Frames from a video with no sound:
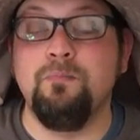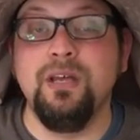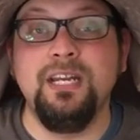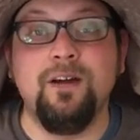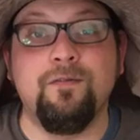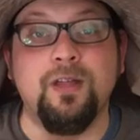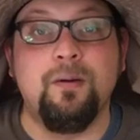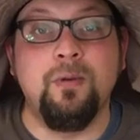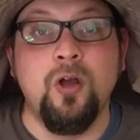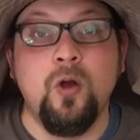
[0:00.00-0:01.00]
many of
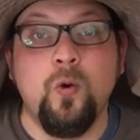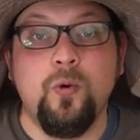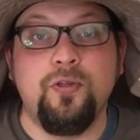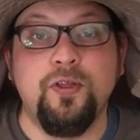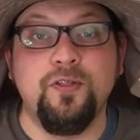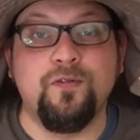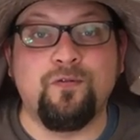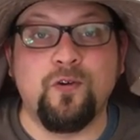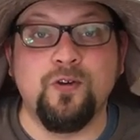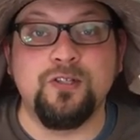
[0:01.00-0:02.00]
them within the
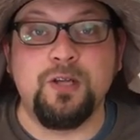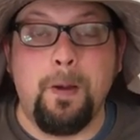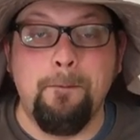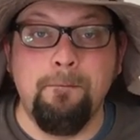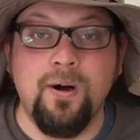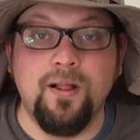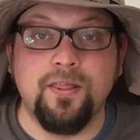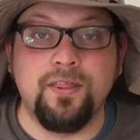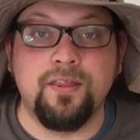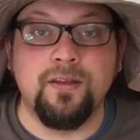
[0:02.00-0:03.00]
first month.